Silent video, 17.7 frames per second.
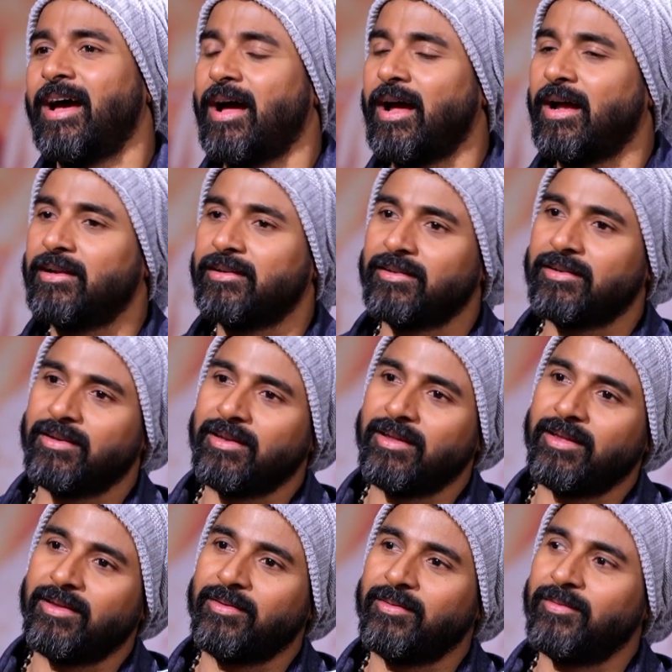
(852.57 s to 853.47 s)

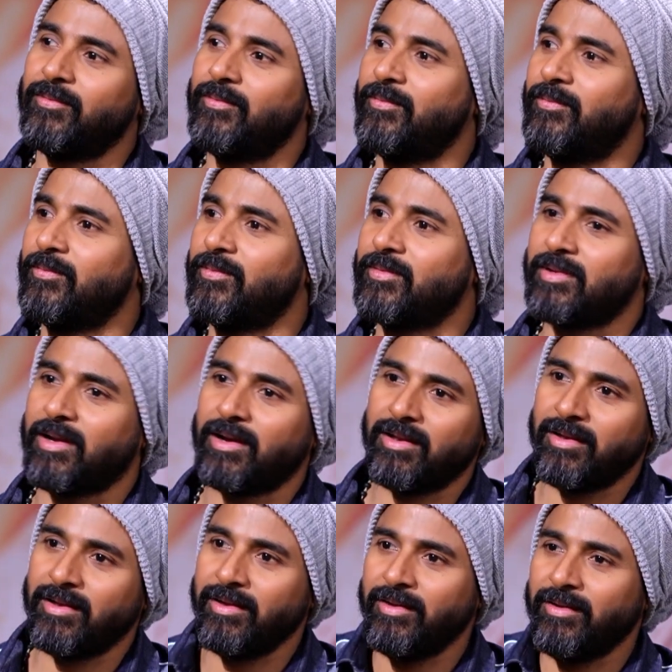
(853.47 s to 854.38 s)
And
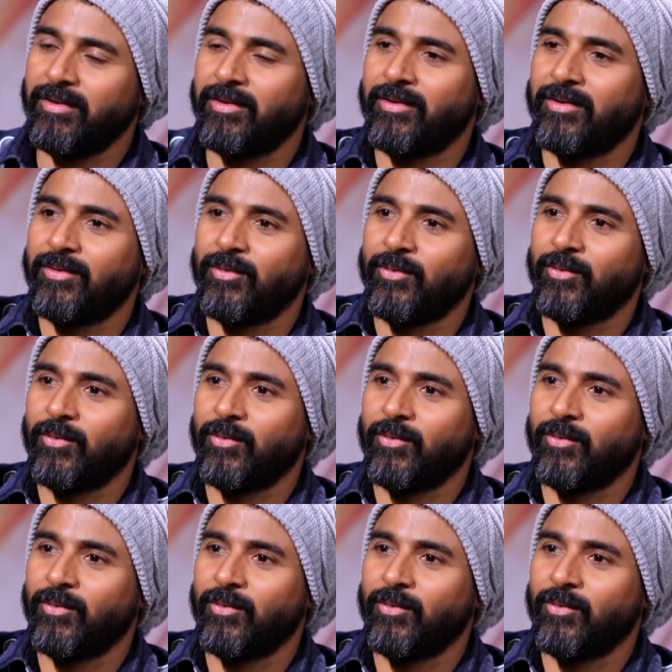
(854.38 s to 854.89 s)
suddenly,